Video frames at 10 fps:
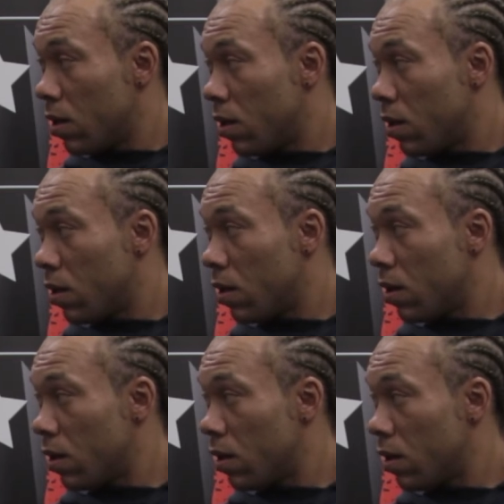
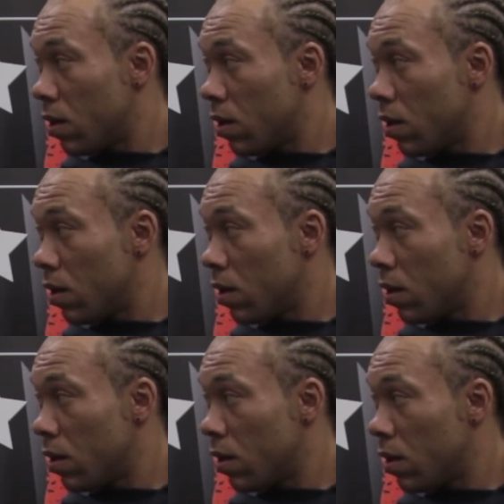
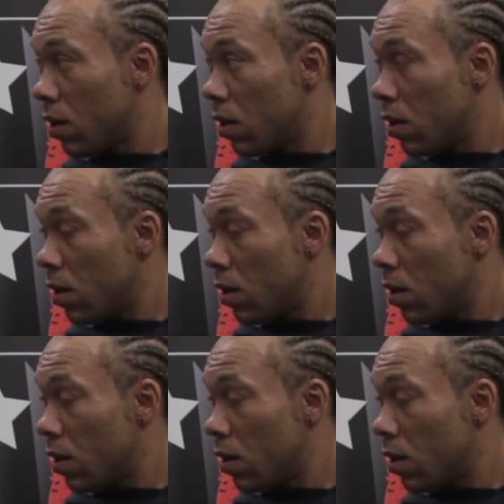[no speech]